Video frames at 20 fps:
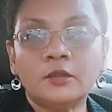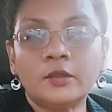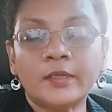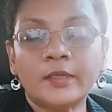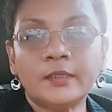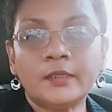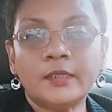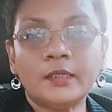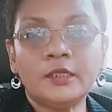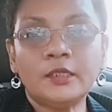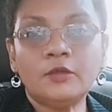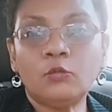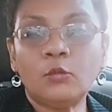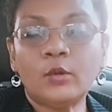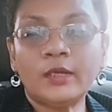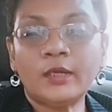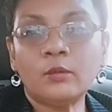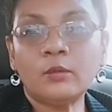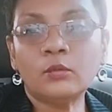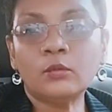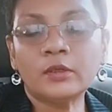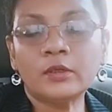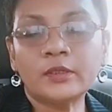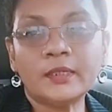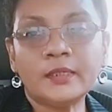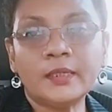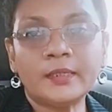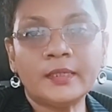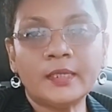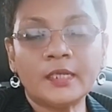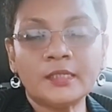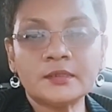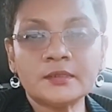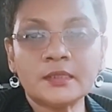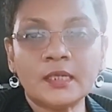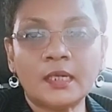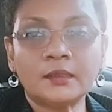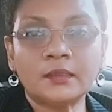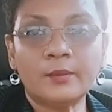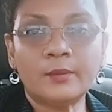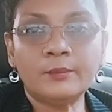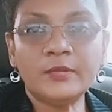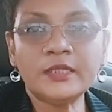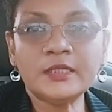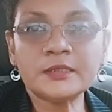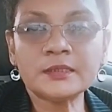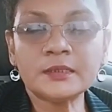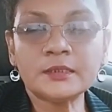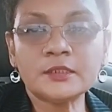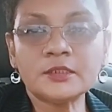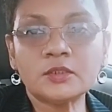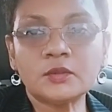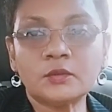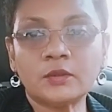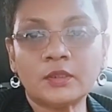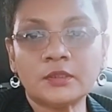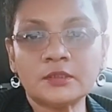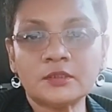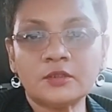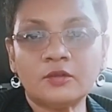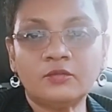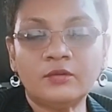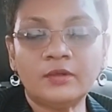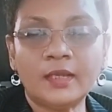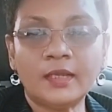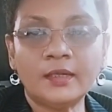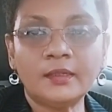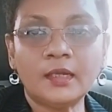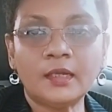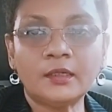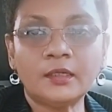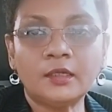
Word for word: they, even while they're working, they can start a business too and stuff like that.